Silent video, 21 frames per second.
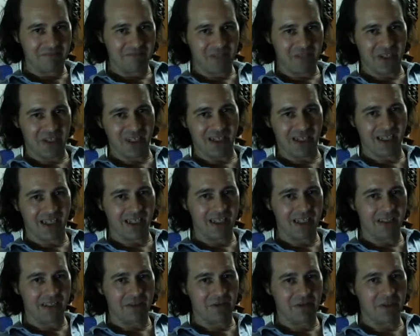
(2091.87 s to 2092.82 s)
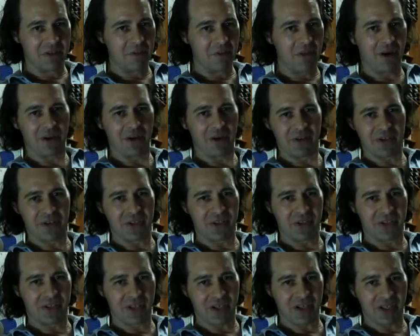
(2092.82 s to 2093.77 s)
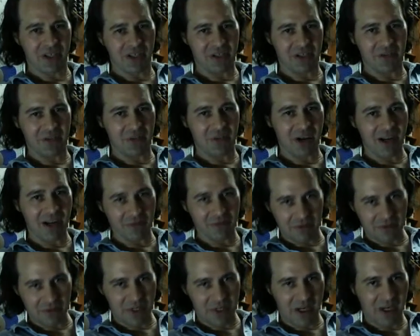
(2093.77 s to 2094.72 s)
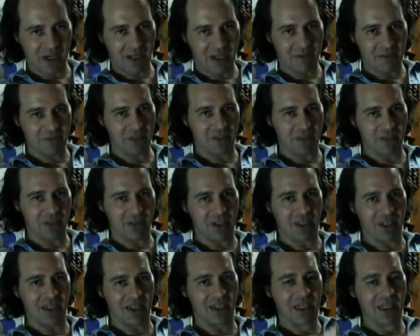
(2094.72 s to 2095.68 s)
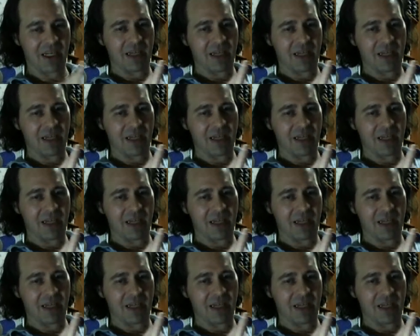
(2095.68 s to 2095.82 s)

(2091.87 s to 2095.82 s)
say, departure and arrival times, okay?